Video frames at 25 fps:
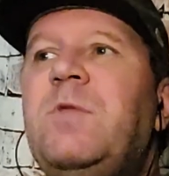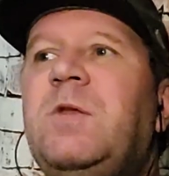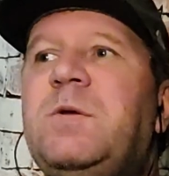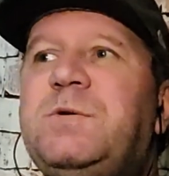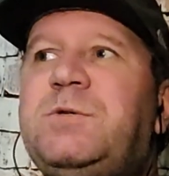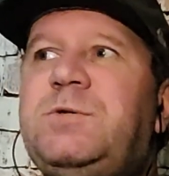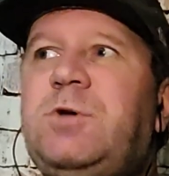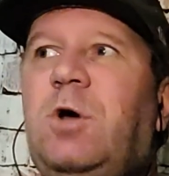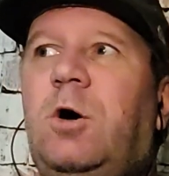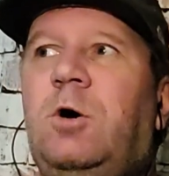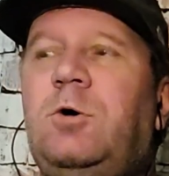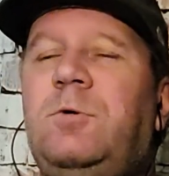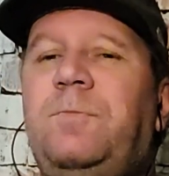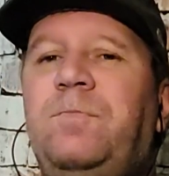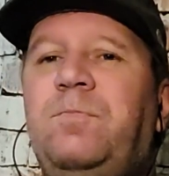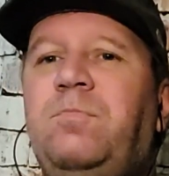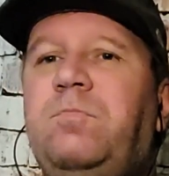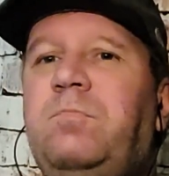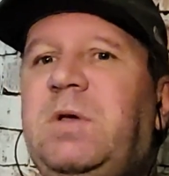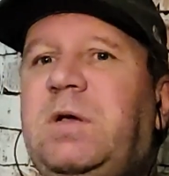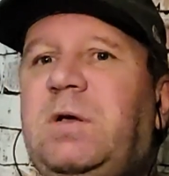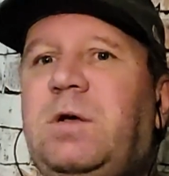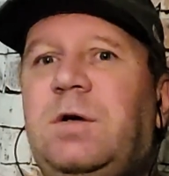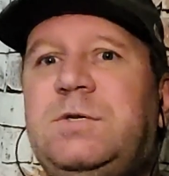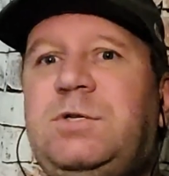So,
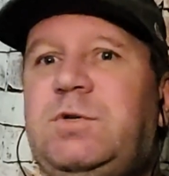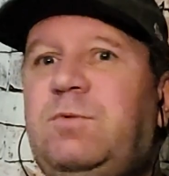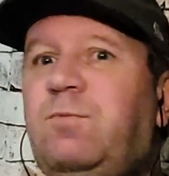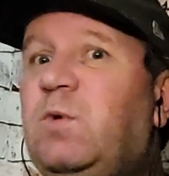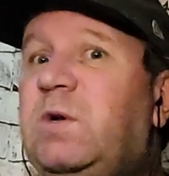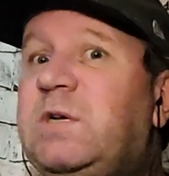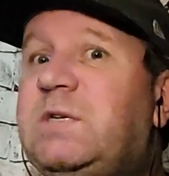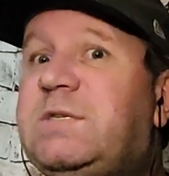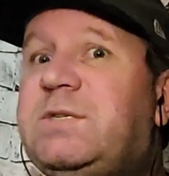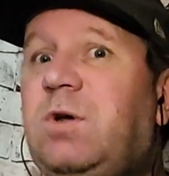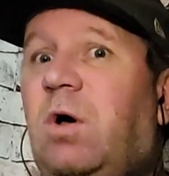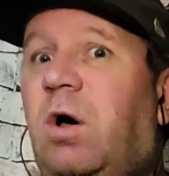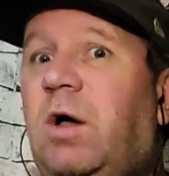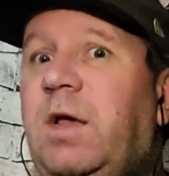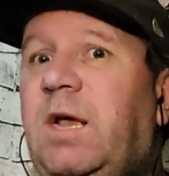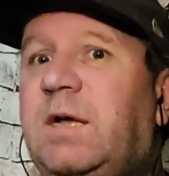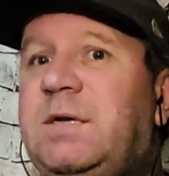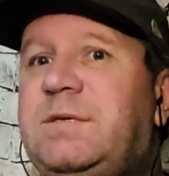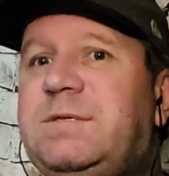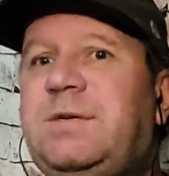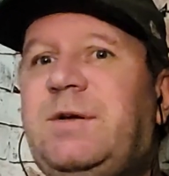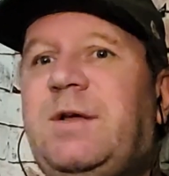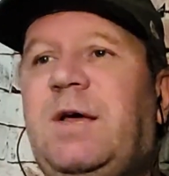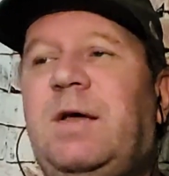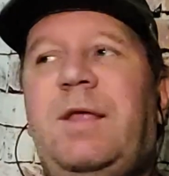because we saw
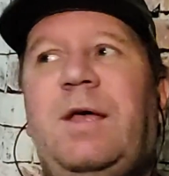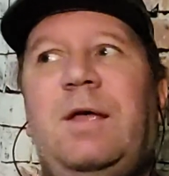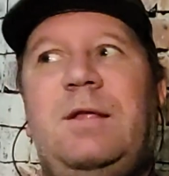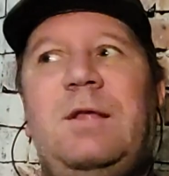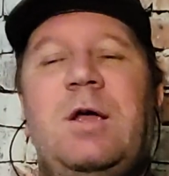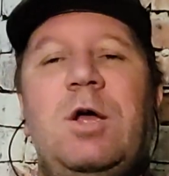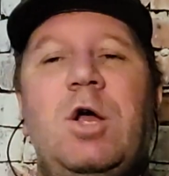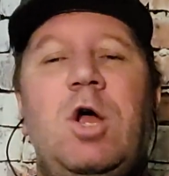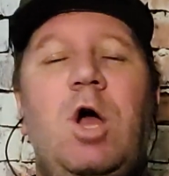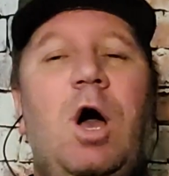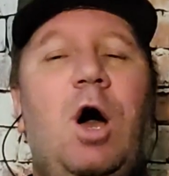yesterday that